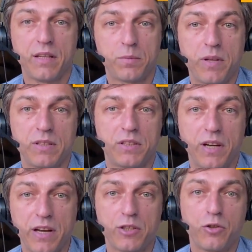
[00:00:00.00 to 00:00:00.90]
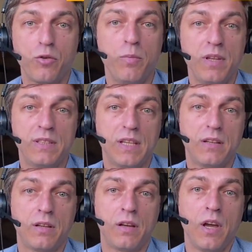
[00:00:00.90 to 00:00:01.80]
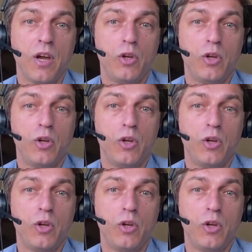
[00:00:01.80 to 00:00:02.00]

expense ratio means that